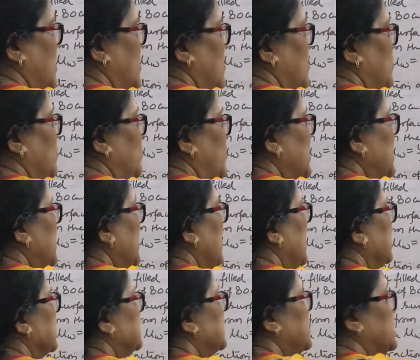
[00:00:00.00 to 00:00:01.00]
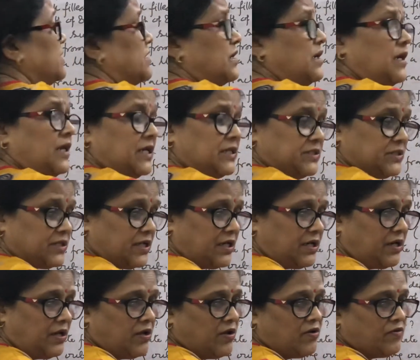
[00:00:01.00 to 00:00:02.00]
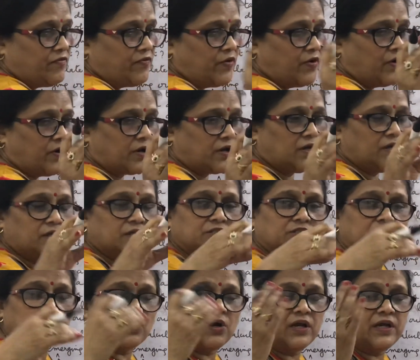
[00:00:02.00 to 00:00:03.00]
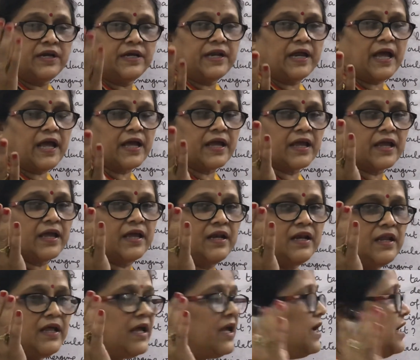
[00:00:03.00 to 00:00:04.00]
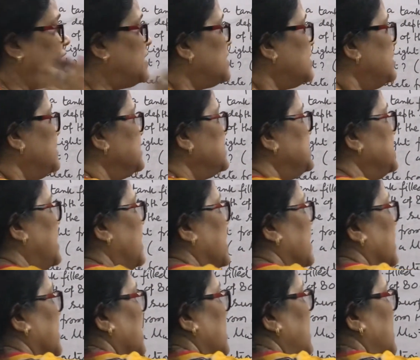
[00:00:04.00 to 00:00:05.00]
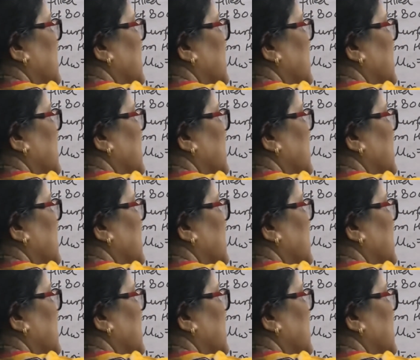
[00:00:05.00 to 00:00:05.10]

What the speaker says: What is the relation for solid angle and this angle?